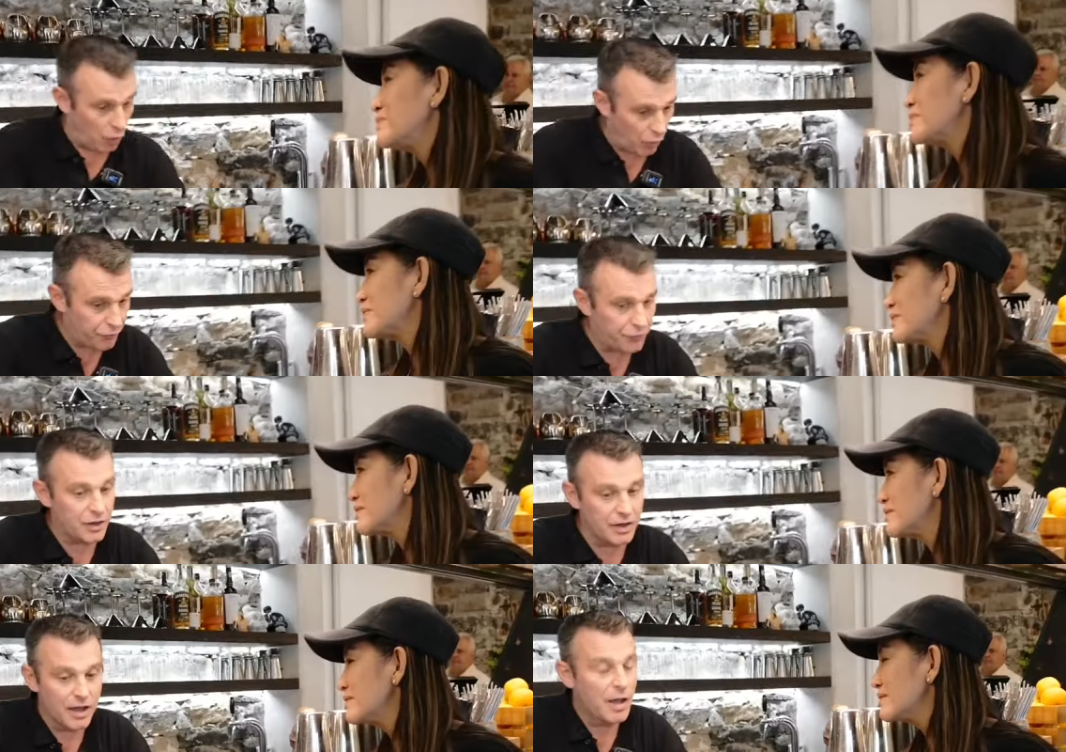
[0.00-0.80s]

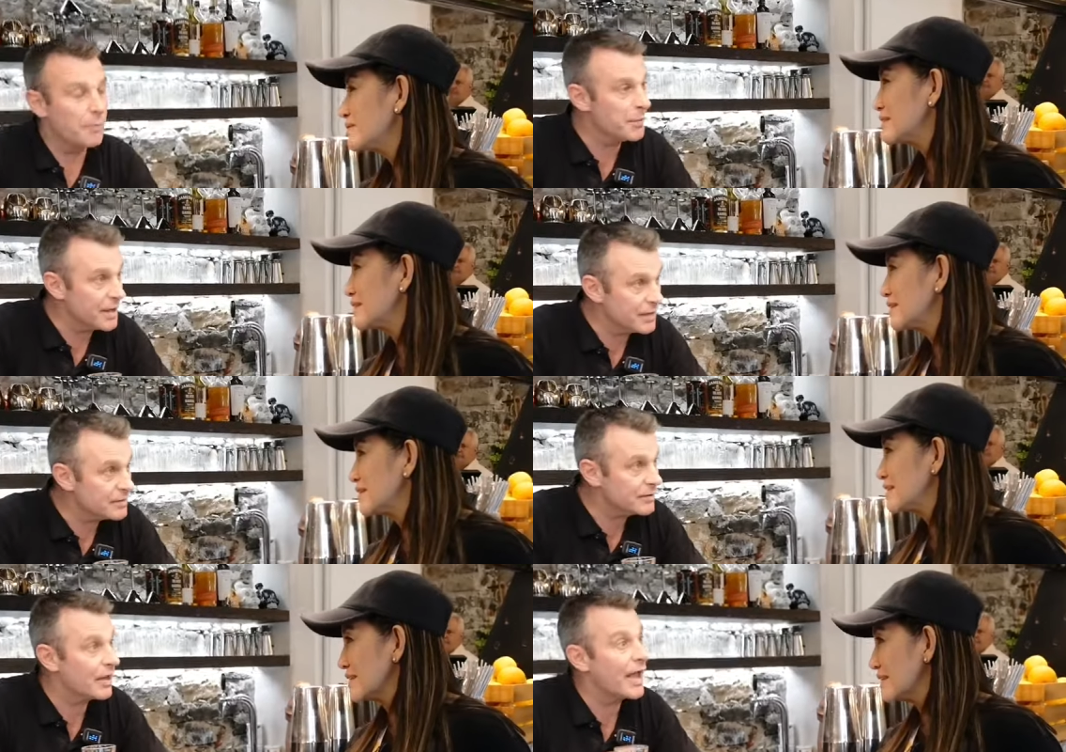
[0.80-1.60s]
Speaker 1: coffee,
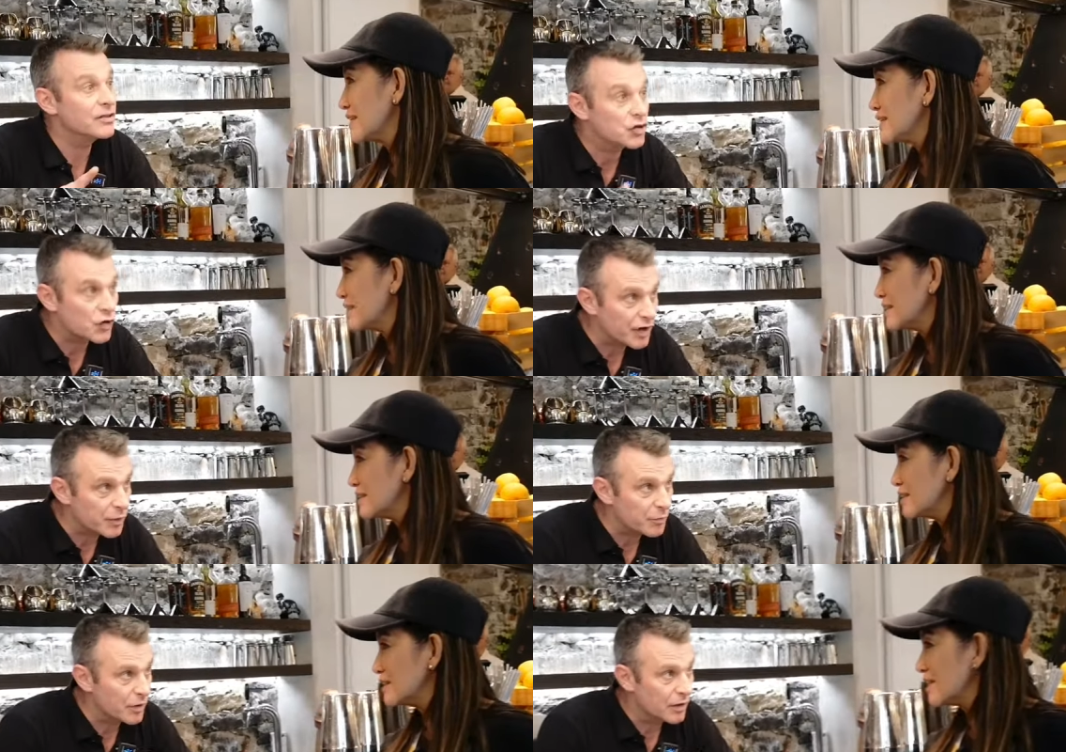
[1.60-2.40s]
mint and
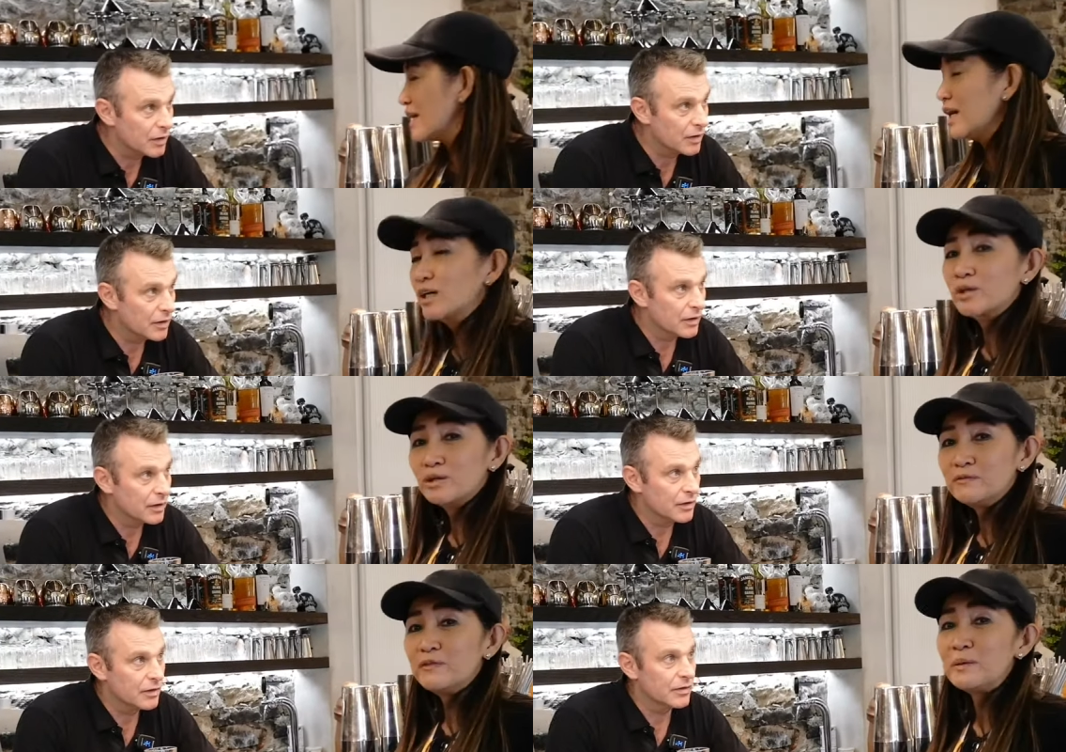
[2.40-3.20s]
cream.
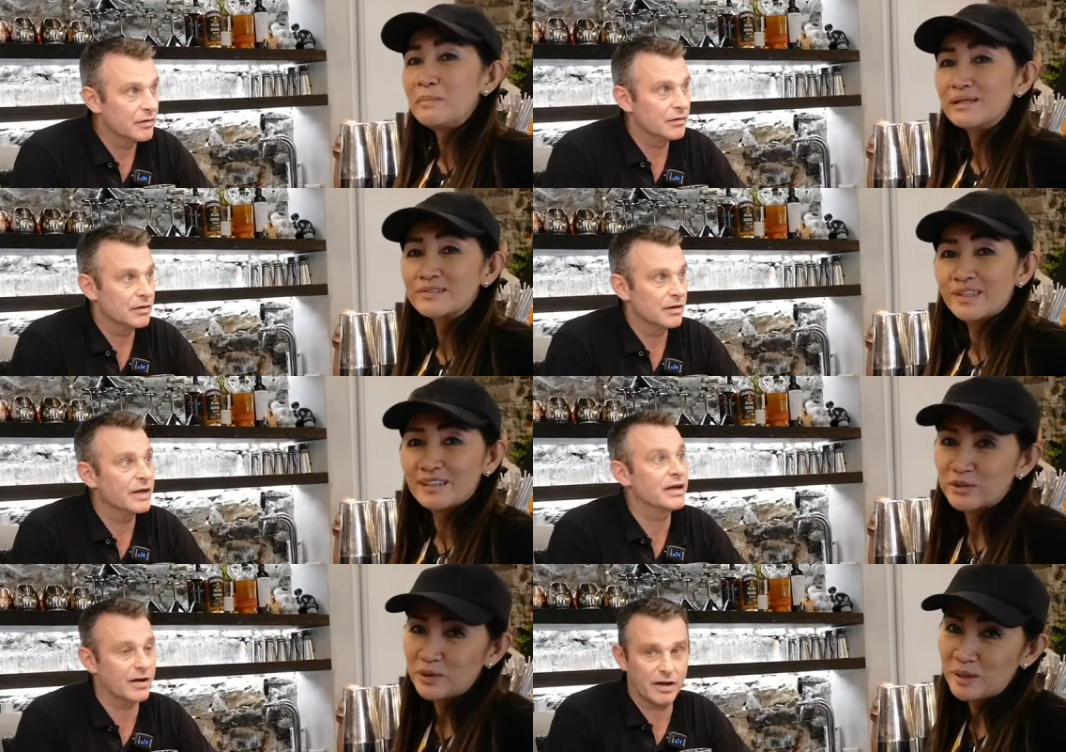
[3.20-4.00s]
Speaker 2: Coffee, and,
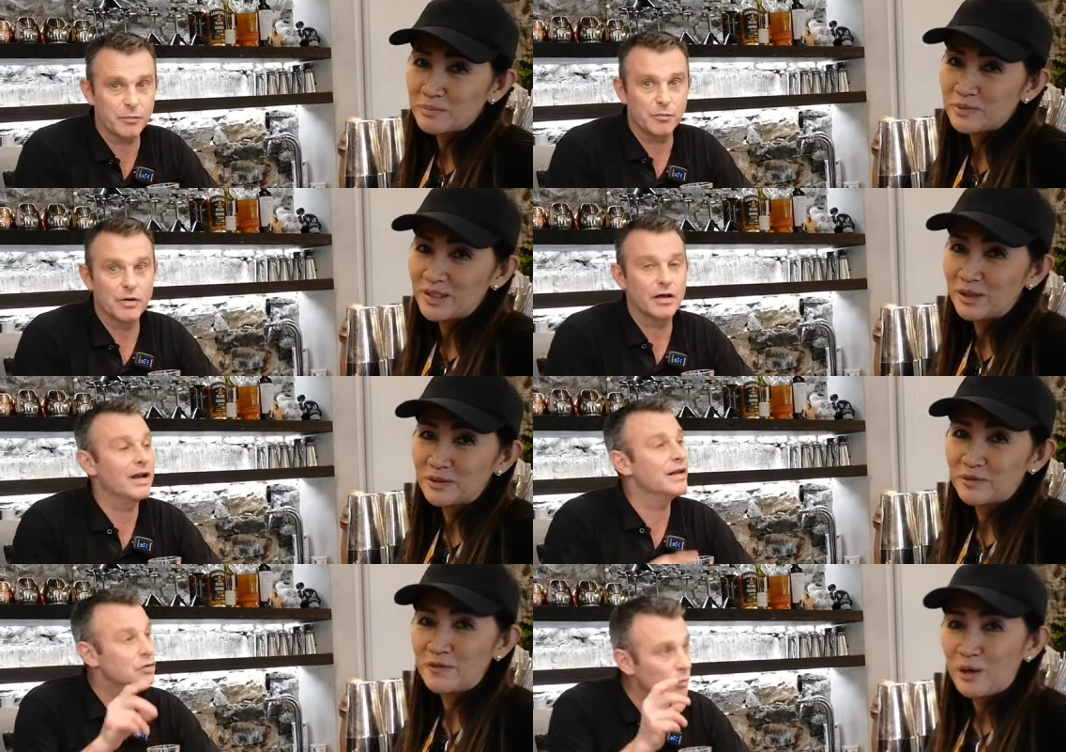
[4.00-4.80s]
and cream. cream. a
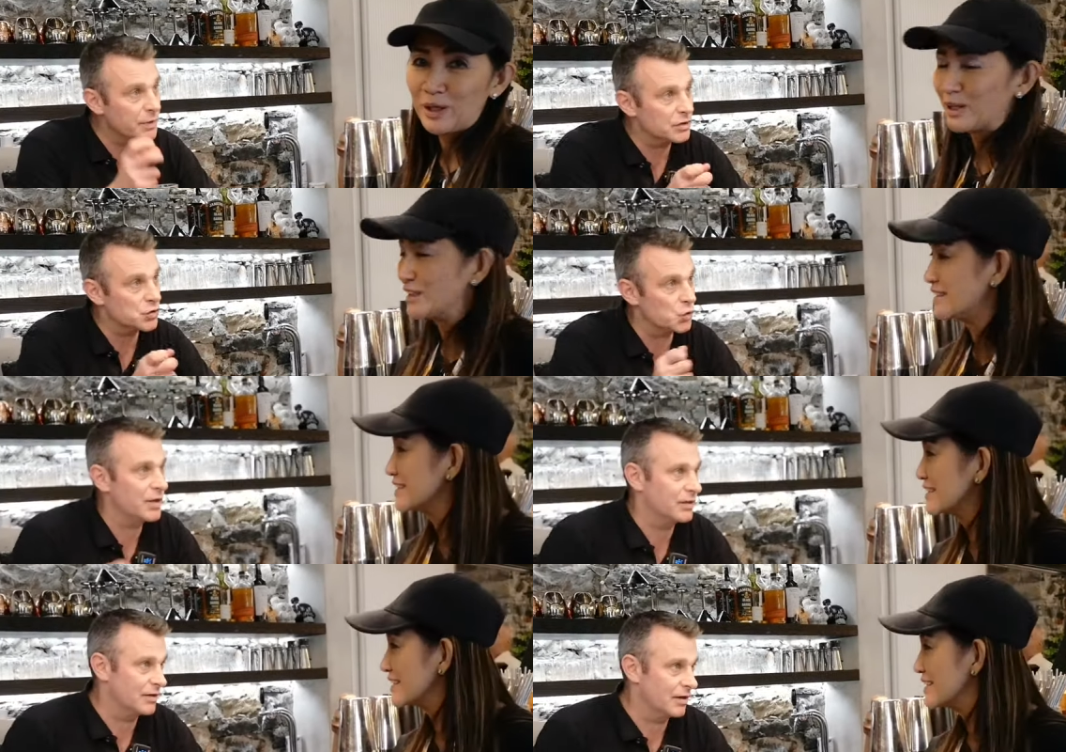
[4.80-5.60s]
little bit good.
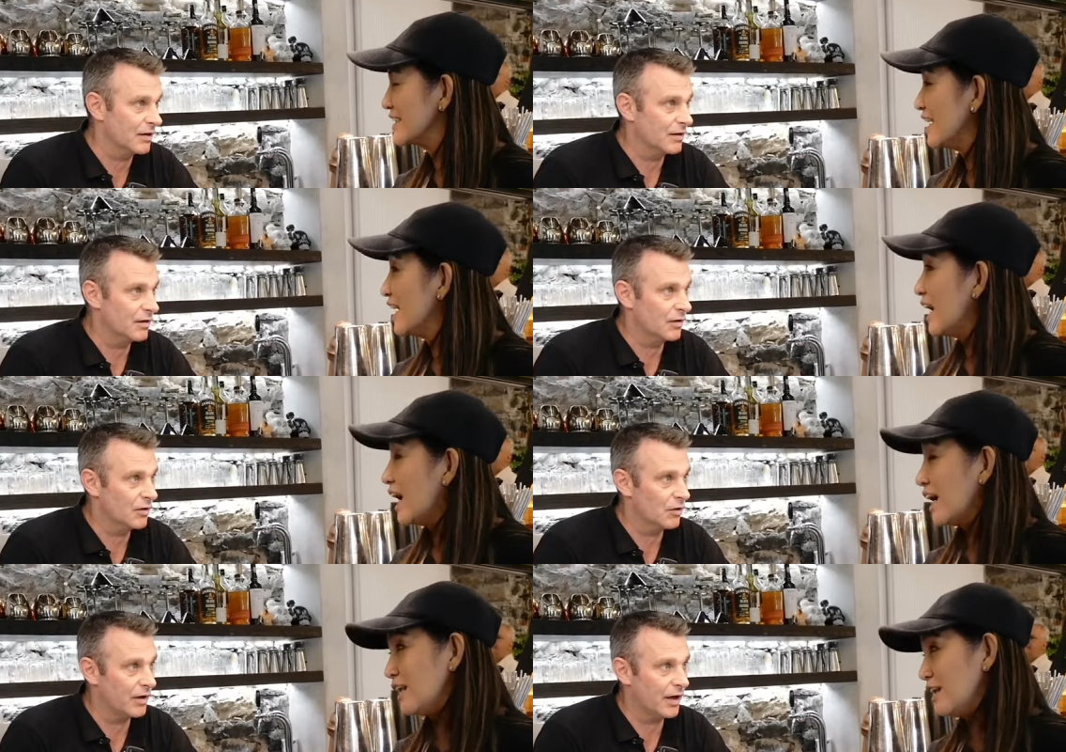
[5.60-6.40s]
sweet.
Speaker 1: Uh, okay.
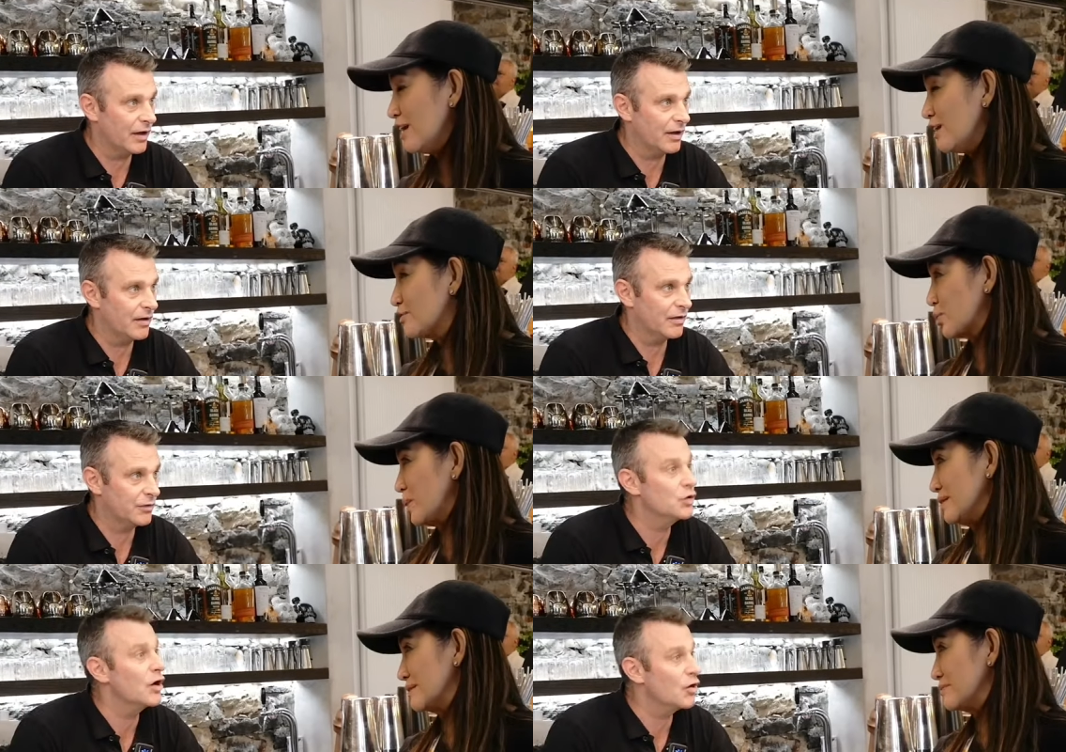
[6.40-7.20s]
I love
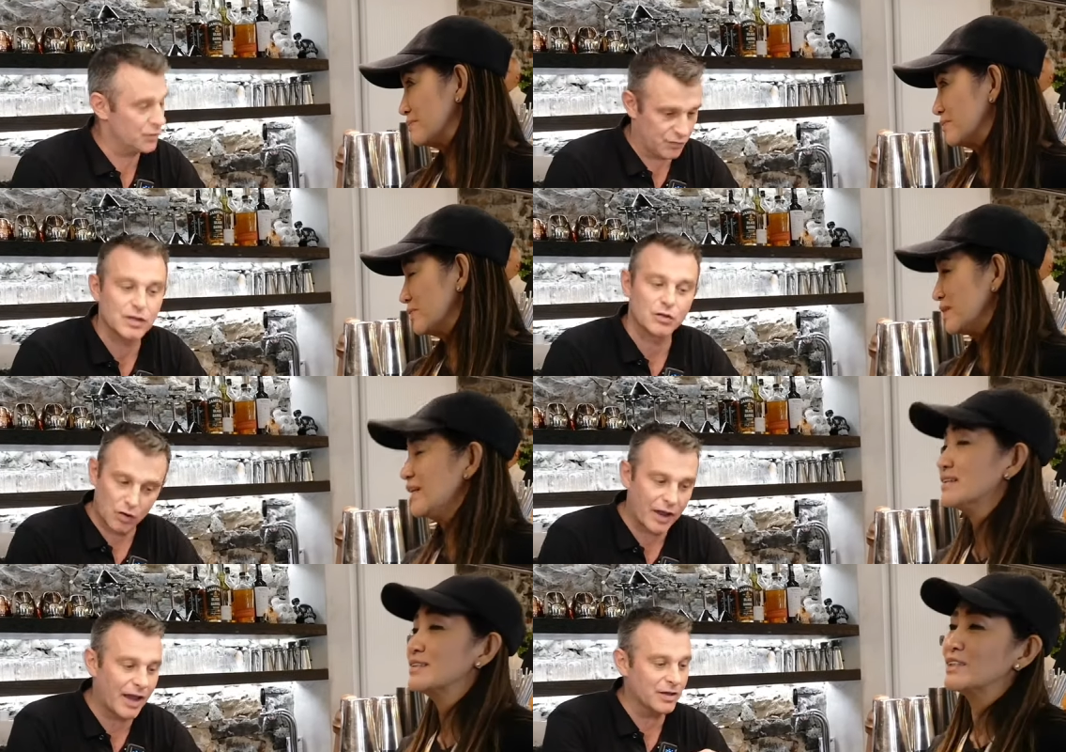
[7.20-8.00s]
sweet. You love sweet,
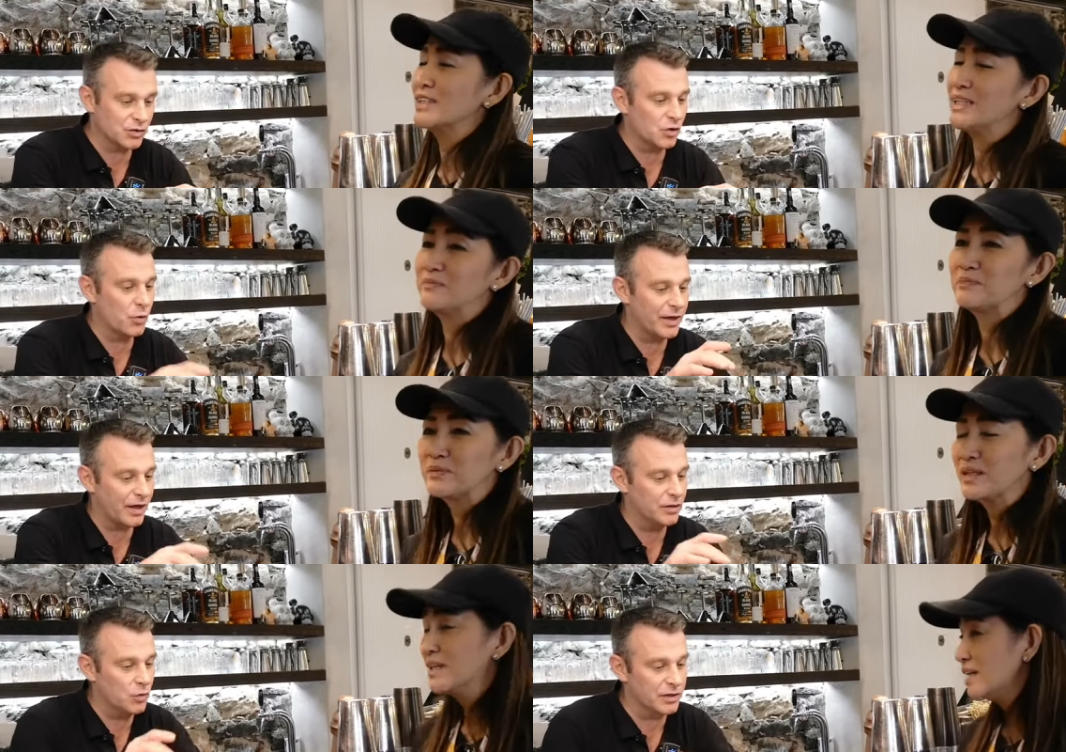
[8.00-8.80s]
okay? Yes, so we can do